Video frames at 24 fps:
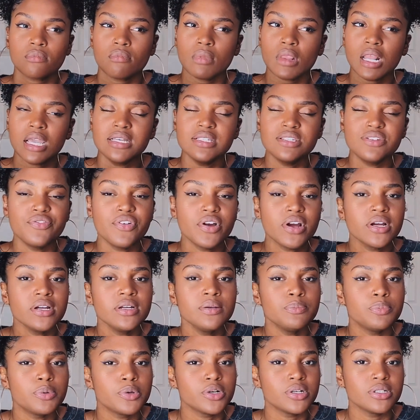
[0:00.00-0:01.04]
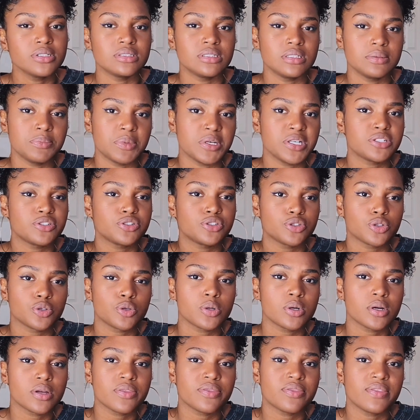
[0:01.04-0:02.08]
It's very important to make
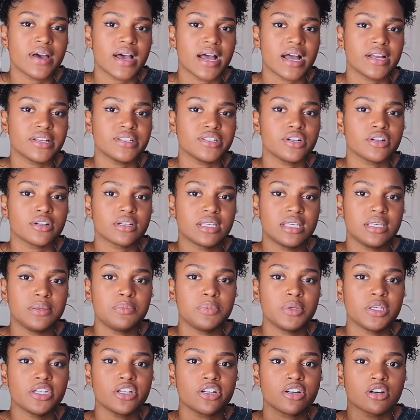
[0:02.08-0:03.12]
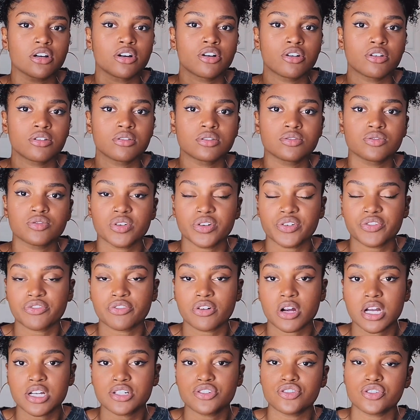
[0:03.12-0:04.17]
sure that you're keeping your curls
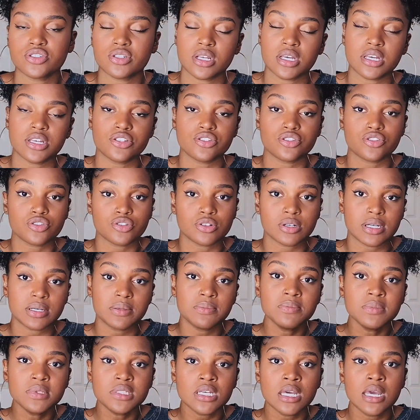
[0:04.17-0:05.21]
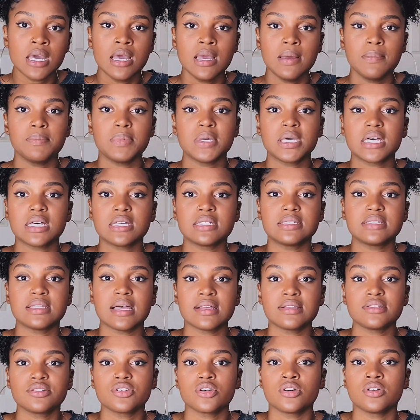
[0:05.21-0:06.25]
refreshed and trimmed, because
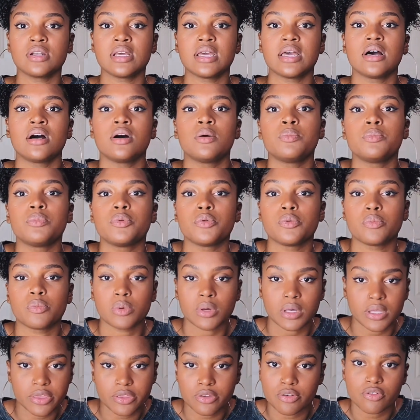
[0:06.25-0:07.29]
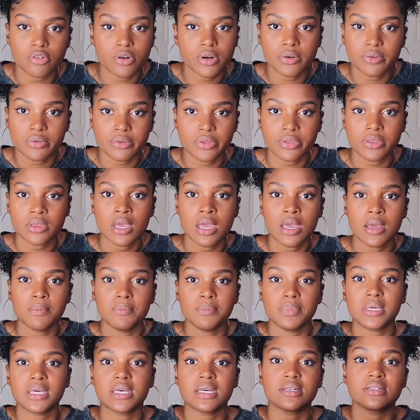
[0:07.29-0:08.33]
that's going to help with growth.
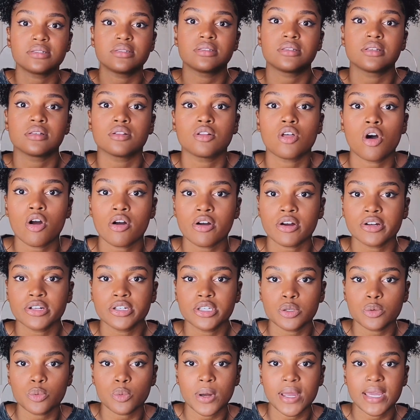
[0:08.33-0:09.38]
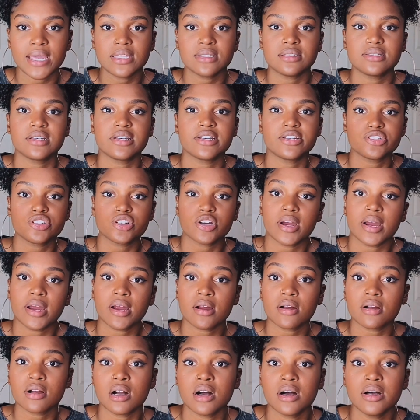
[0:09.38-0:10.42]
Because the longer you wait to get your
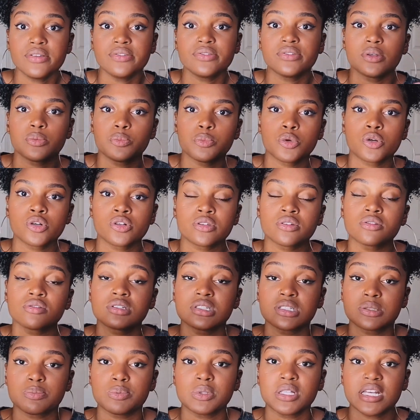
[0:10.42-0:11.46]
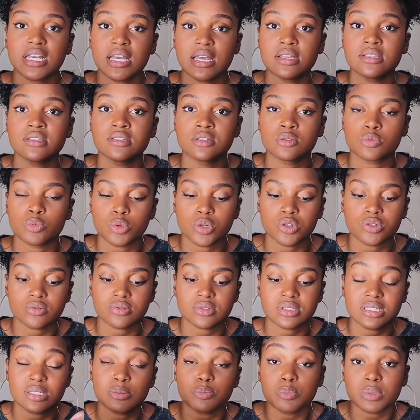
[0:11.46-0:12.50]
hair cut, the more those split ends will
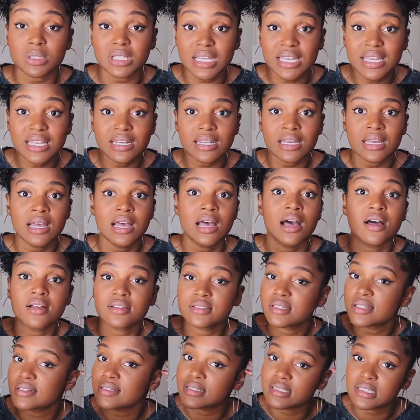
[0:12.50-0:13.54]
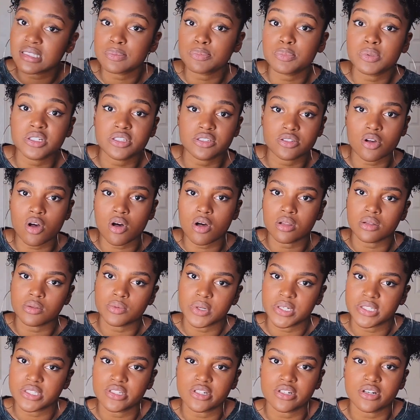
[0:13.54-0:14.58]
split until it splits all the
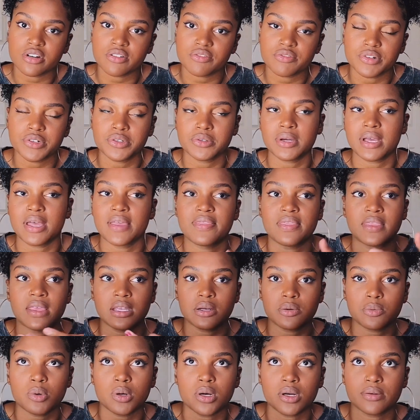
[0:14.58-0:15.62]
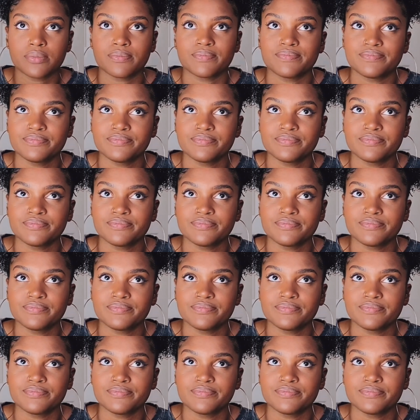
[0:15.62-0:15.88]
way to your root. And then what?